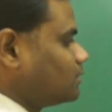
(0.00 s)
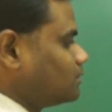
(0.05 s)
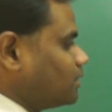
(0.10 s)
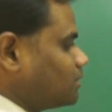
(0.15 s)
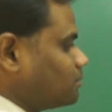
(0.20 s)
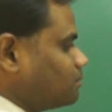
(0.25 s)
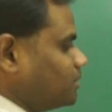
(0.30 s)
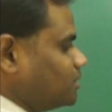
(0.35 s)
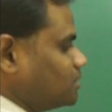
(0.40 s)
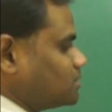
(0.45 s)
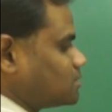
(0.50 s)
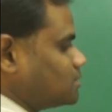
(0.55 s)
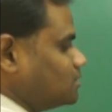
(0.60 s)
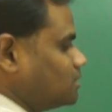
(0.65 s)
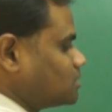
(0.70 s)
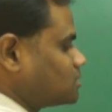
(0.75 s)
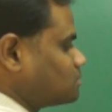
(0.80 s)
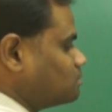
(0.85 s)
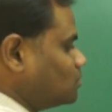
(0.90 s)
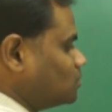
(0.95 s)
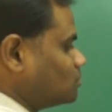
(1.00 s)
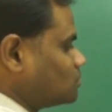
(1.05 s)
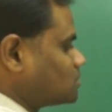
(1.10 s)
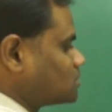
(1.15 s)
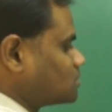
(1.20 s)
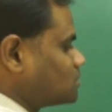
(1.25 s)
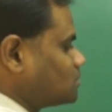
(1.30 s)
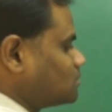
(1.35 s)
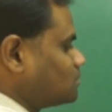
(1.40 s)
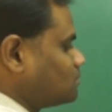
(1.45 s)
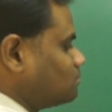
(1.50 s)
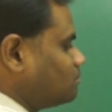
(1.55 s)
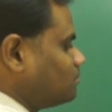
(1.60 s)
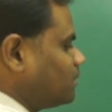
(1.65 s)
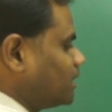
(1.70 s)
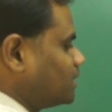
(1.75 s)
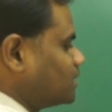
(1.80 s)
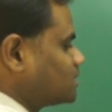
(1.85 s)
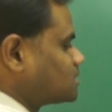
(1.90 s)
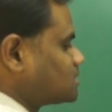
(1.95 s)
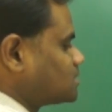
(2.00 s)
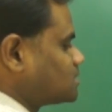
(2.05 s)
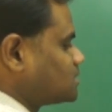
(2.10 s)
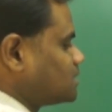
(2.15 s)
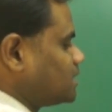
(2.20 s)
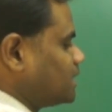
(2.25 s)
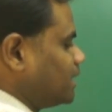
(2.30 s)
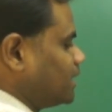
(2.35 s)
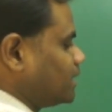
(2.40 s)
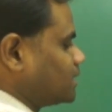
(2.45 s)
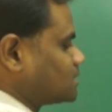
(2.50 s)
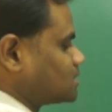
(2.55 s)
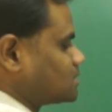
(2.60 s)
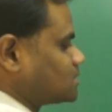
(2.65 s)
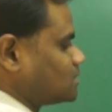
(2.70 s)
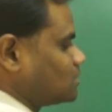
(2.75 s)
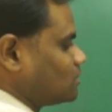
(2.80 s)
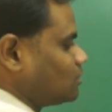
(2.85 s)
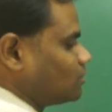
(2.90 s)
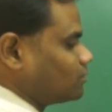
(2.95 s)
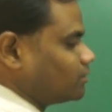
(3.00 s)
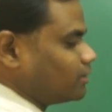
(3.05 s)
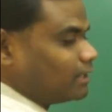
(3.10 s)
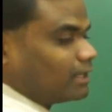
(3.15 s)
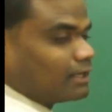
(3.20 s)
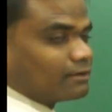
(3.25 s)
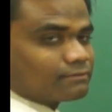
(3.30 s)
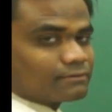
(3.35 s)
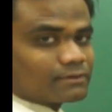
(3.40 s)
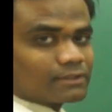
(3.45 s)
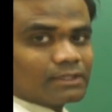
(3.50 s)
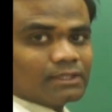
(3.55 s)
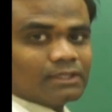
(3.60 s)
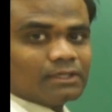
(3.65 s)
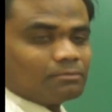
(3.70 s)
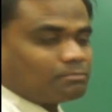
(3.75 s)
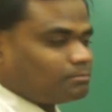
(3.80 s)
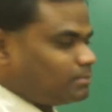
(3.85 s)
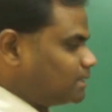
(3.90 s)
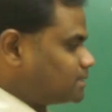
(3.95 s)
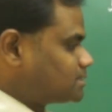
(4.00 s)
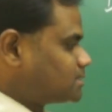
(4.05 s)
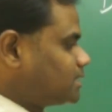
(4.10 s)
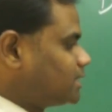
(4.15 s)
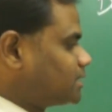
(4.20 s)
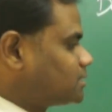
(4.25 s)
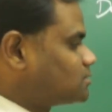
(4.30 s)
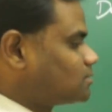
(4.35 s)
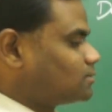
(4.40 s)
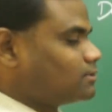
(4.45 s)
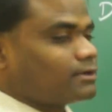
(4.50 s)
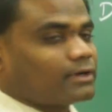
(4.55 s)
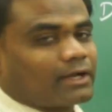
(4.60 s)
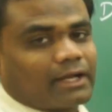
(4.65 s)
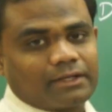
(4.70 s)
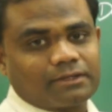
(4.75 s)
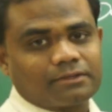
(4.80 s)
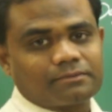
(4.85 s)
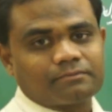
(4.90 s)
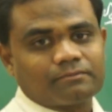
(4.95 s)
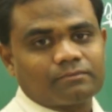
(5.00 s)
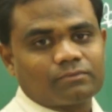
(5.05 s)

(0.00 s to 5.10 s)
that means this moves minus x on the left plus x on the right.